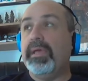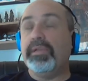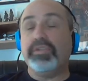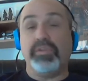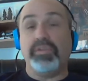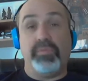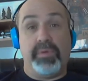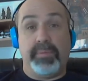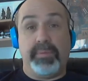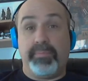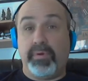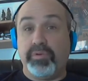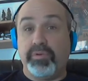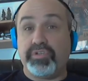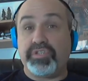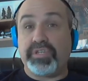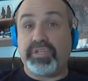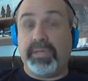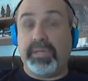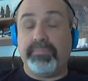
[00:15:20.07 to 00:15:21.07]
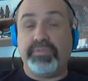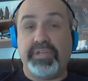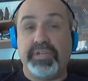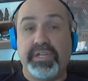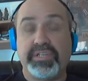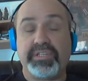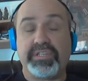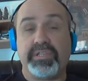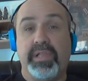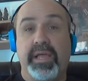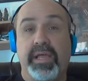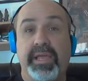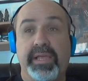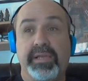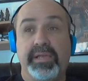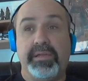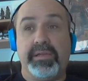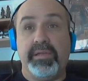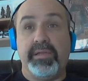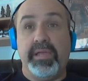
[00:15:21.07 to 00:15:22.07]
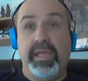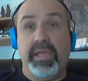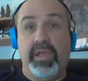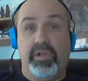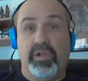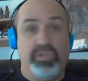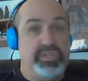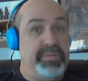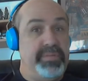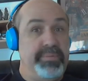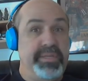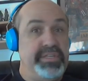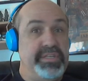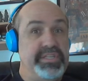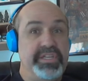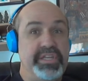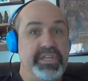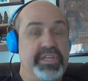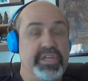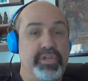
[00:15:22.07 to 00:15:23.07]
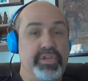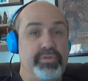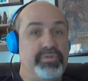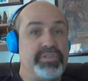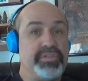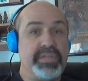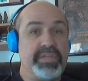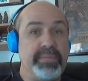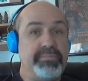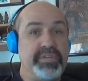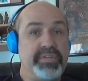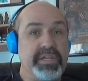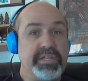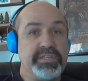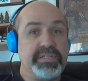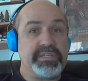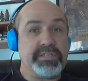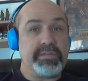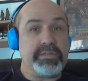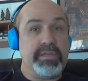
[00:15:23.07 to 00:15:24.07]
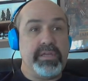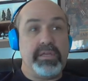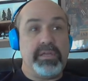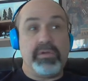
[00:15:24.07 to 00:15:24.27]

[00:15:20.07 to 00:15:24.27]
Do you want to broach subjects like LGBTQ subjects